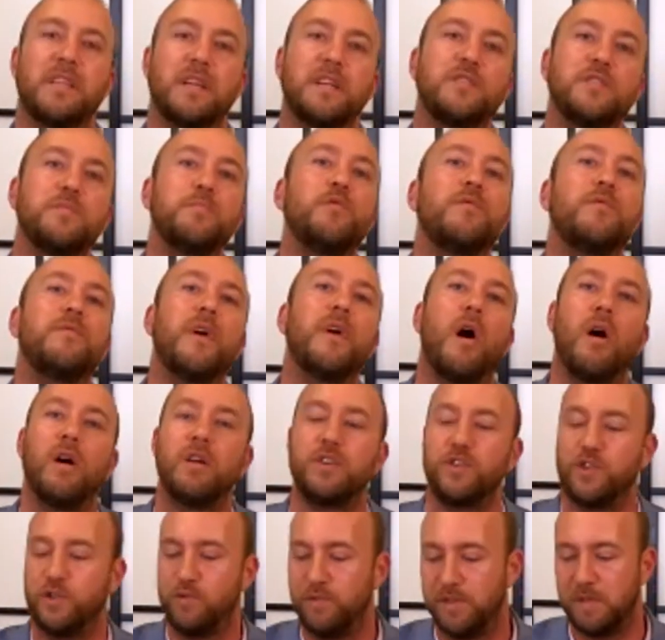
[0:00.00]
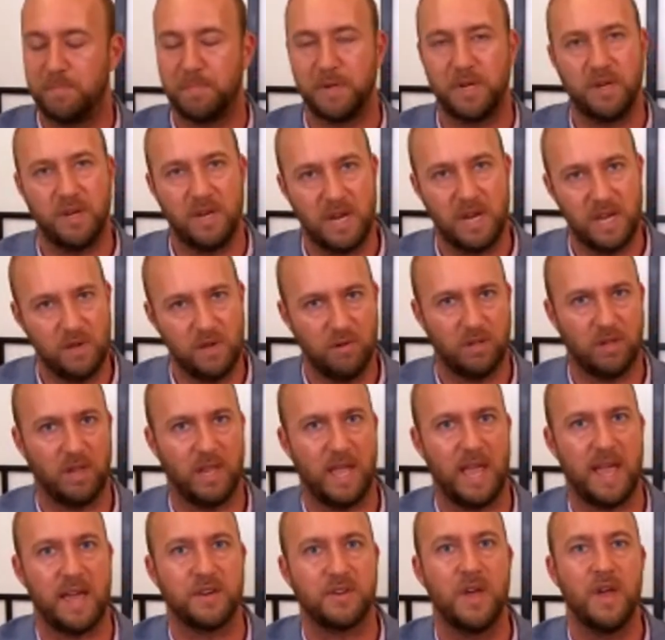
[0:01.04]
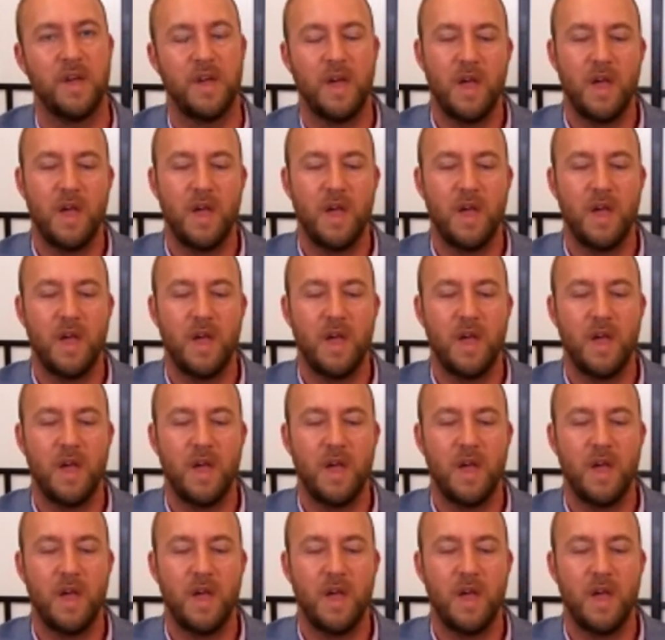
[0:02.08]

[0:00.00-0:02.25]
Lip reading: let's move on to the pineal gland.